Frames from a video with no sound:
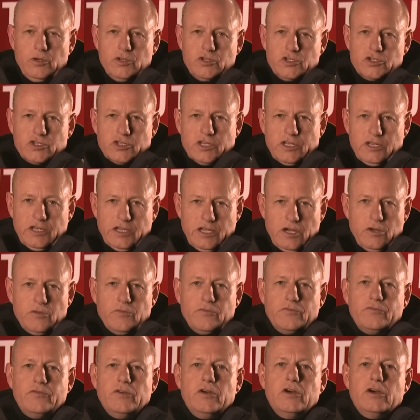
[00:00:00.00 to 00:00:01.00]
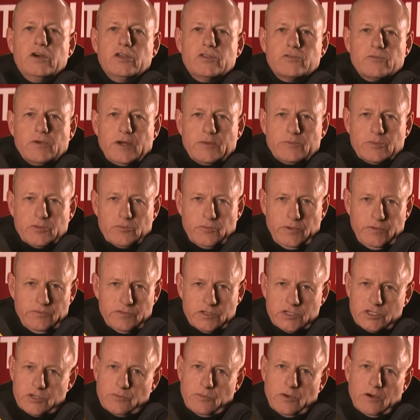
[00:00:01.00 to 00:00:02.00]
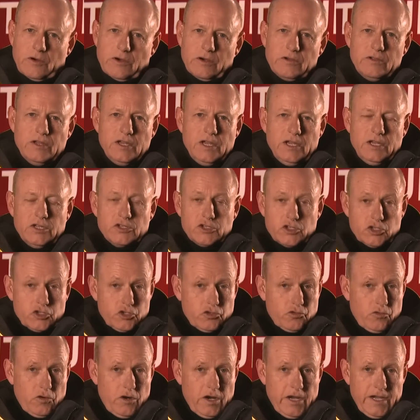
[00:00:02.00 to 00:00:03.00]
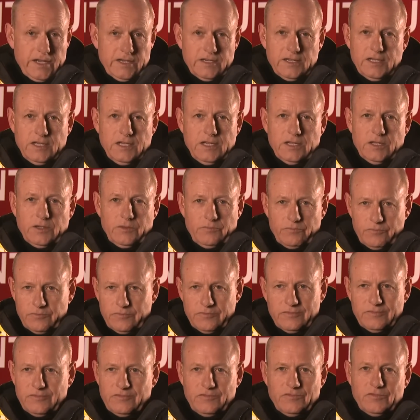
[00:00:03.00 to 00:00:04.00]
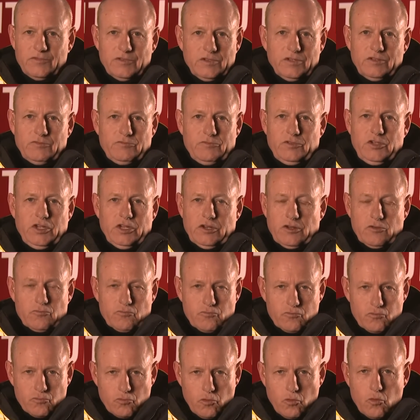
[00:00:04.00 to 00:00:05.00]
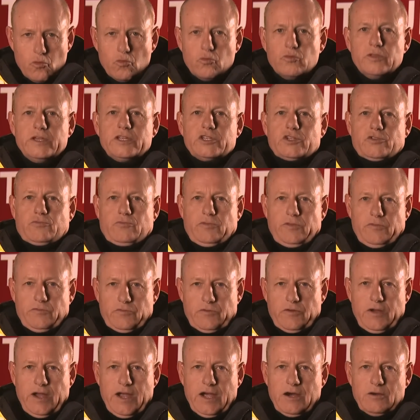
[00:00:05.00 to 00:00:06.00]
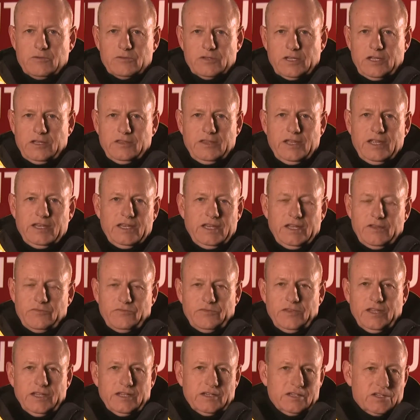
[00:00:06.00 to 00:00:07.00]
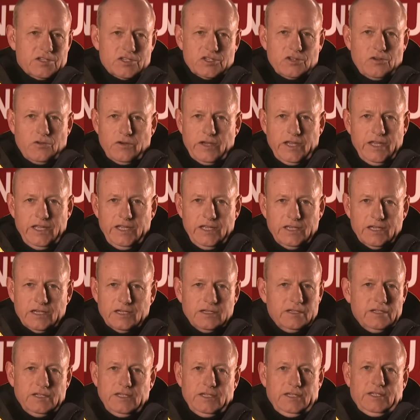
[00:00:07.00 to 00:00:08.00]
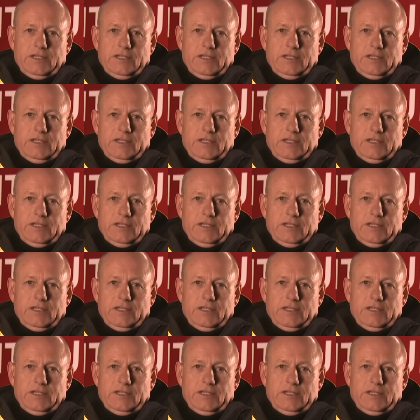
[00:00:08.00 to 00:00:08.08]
we're just going to go further up the river tomorrow to try and, you know, rule this river out. And then if Nicola's not here,